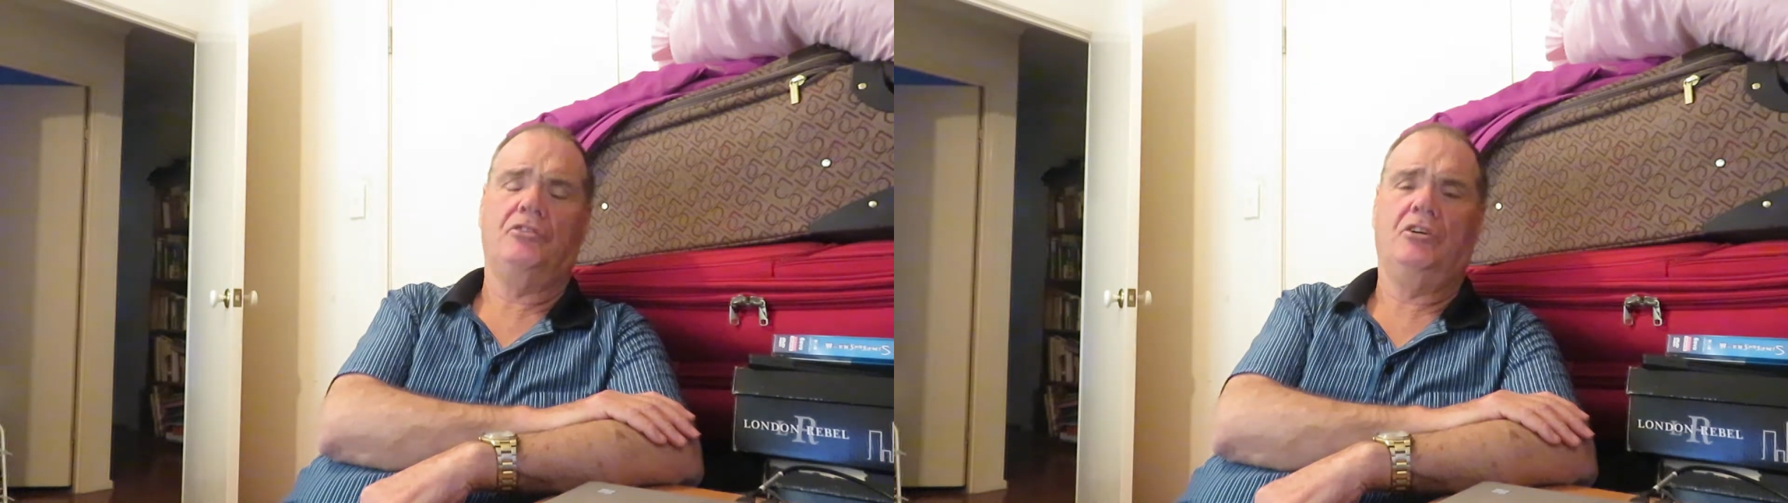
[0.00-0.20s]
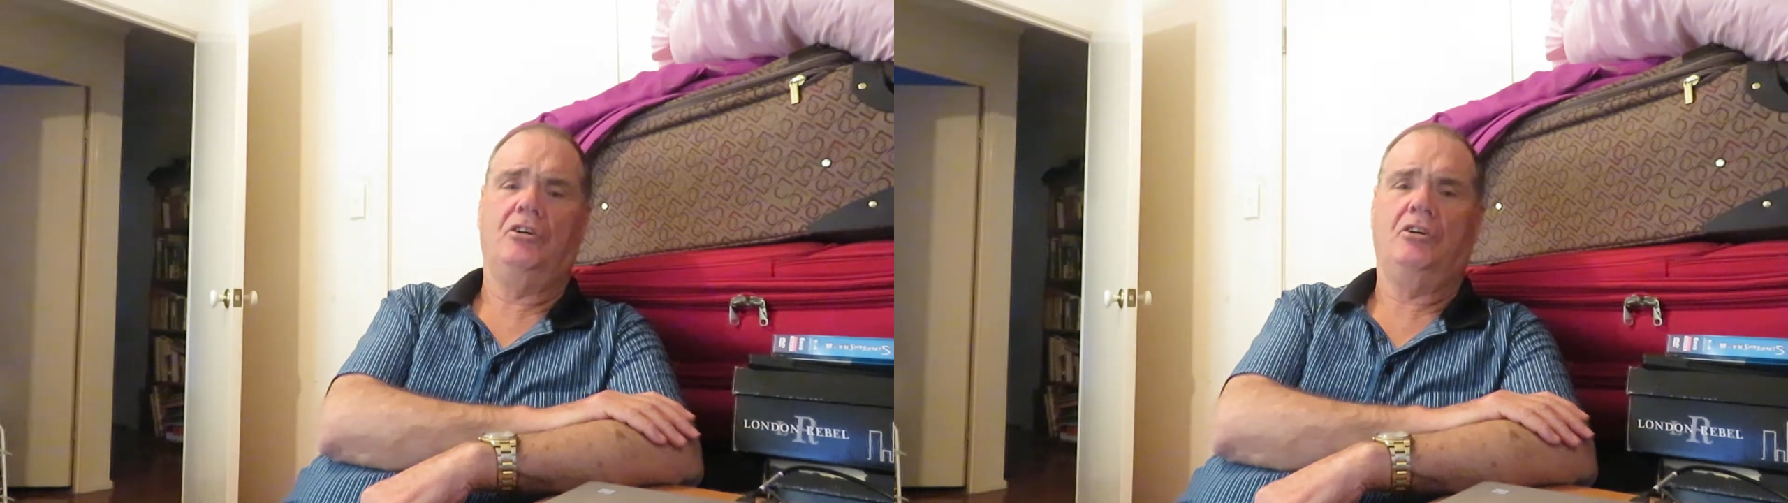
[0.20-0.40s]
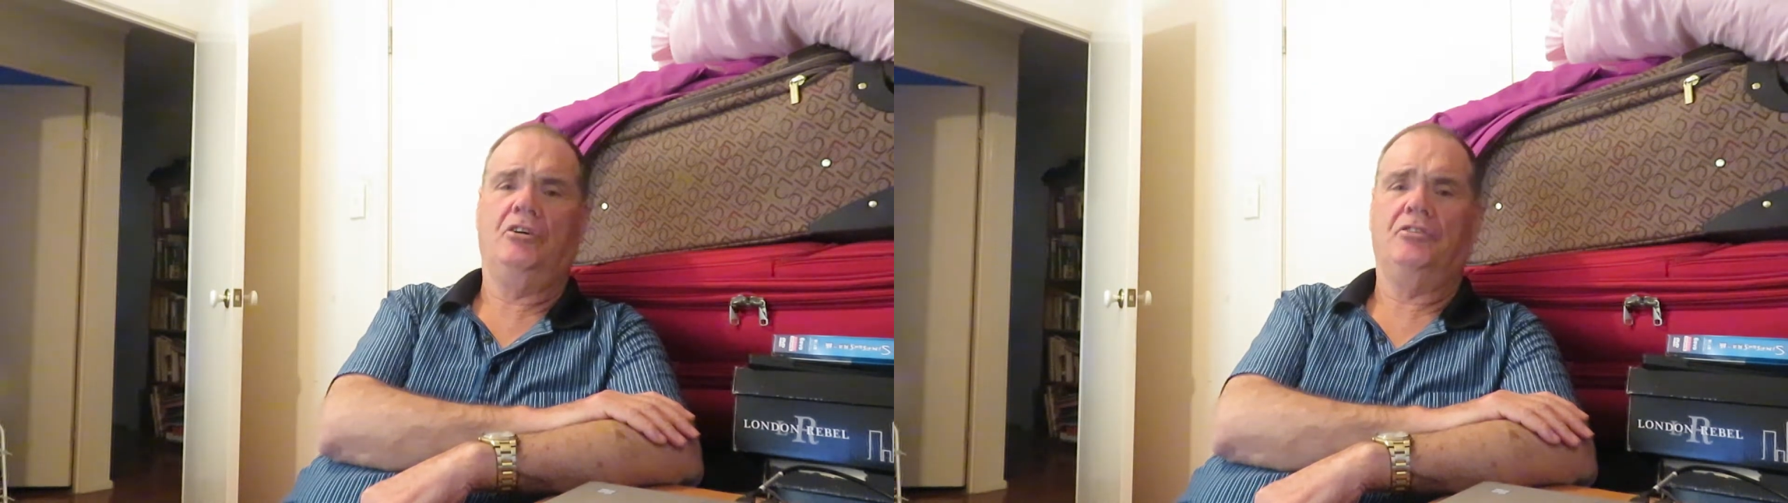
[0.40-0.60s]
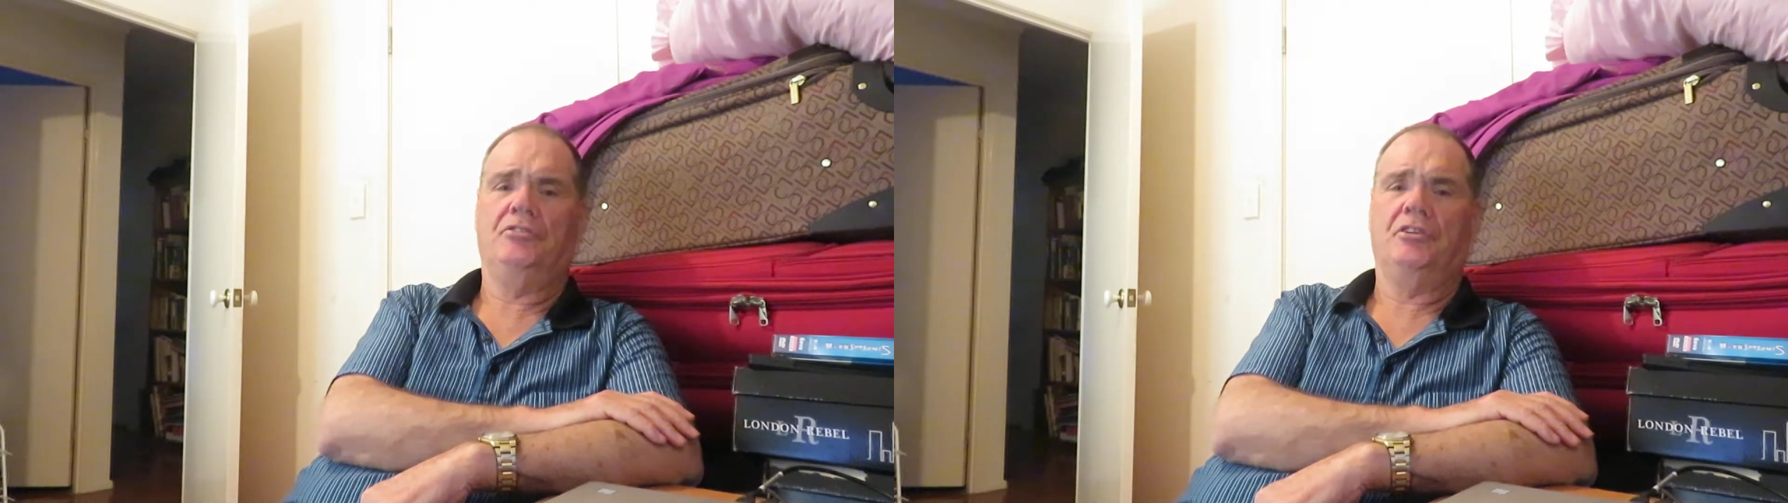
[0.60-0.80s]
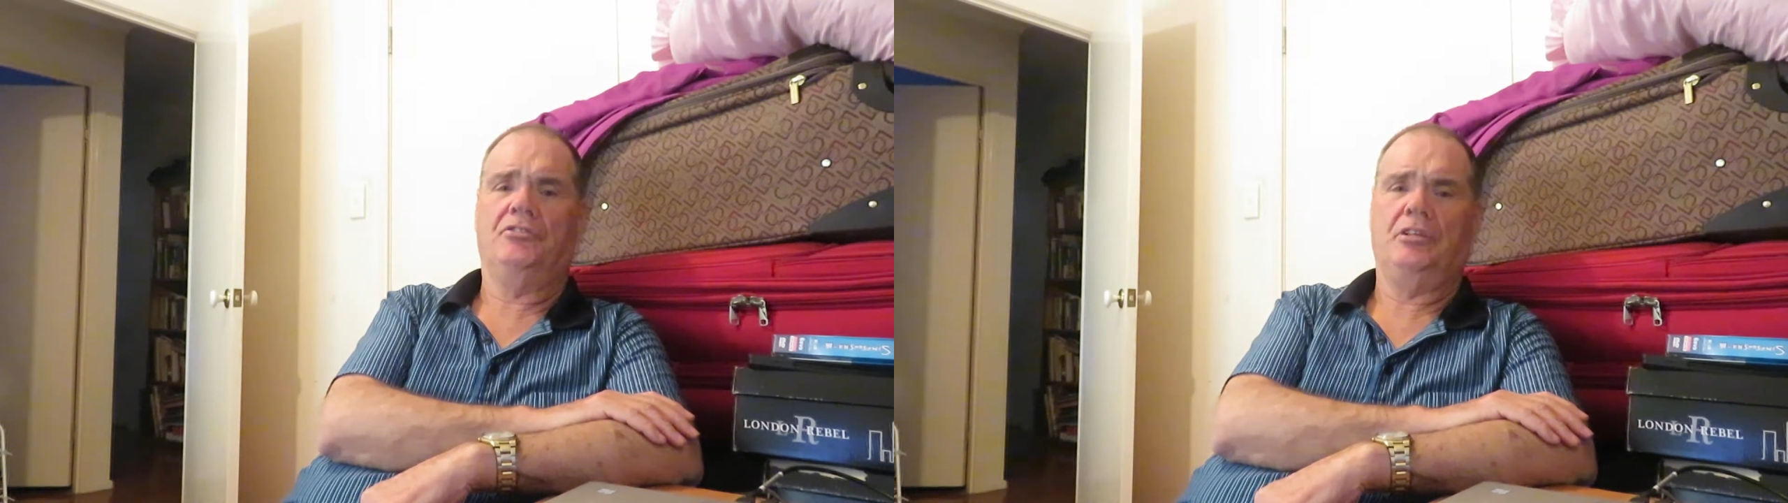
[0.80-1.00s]

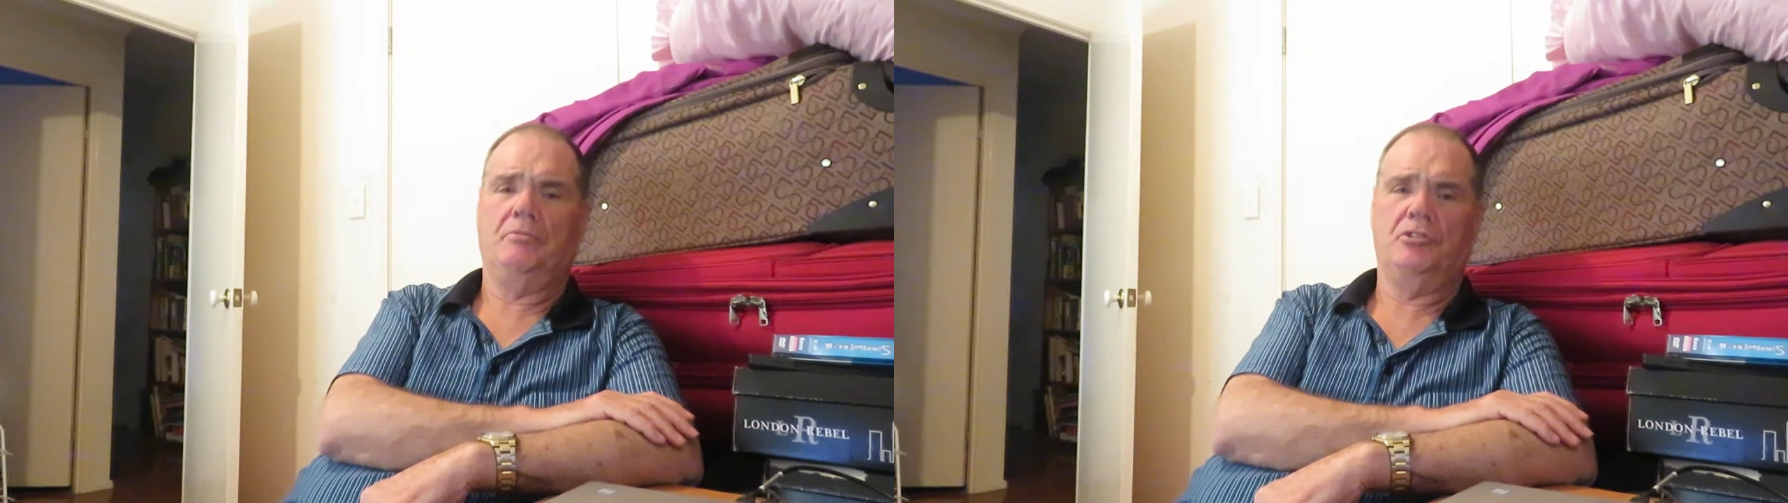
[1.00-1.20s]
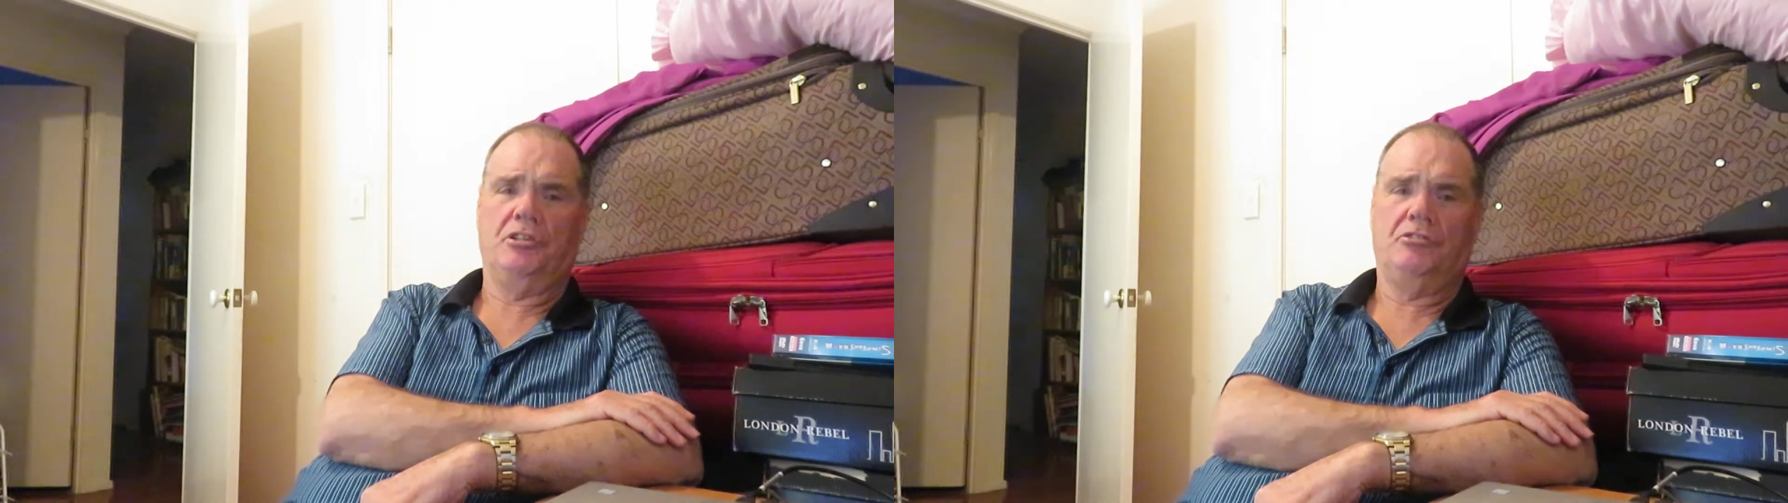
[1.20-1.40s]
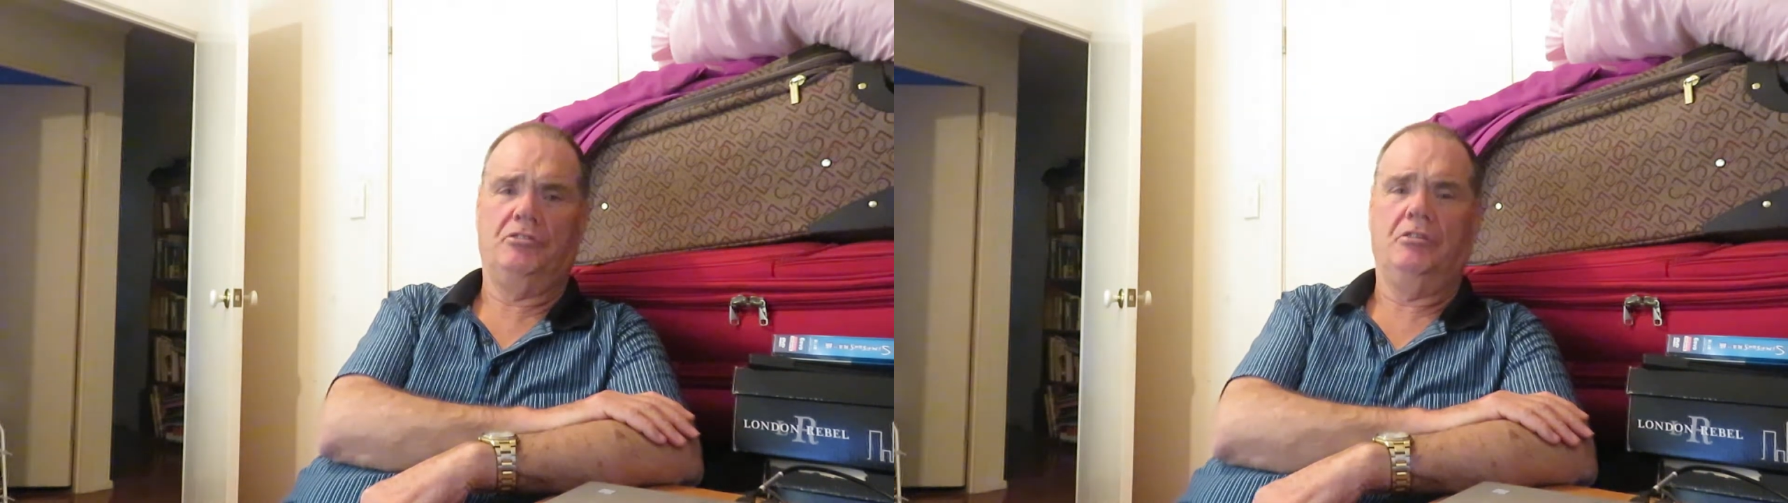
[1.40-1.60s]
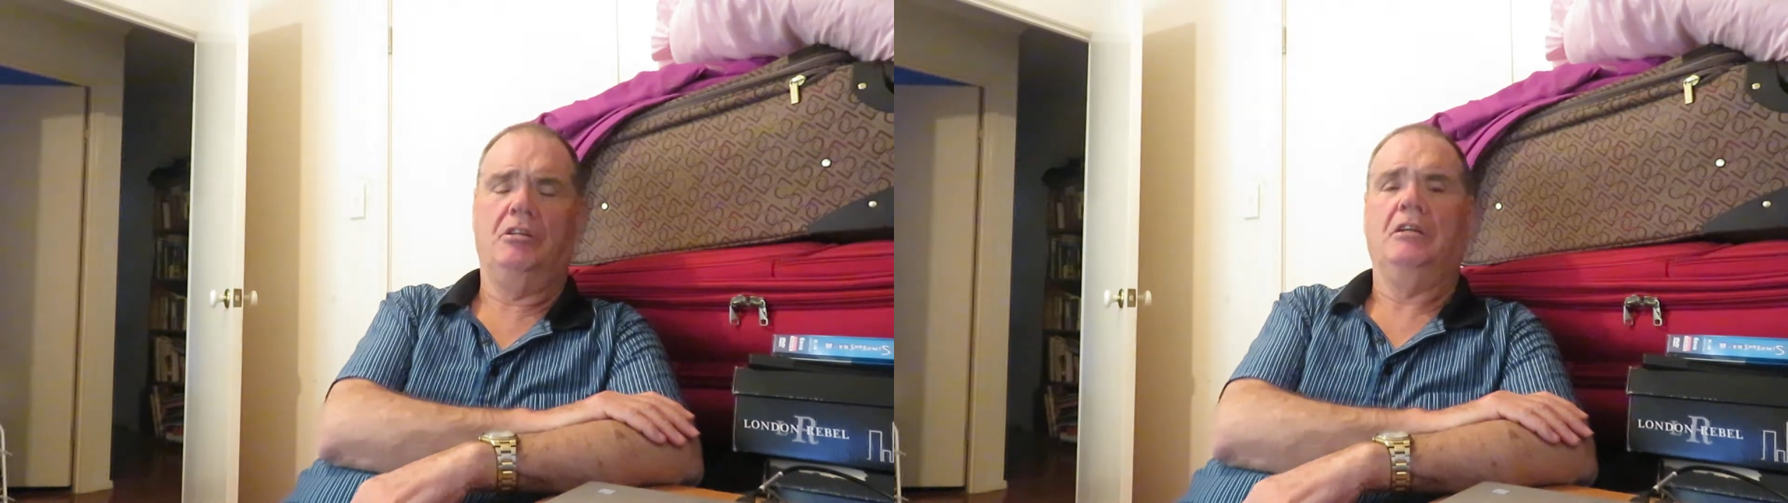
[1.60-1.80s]
on the subject.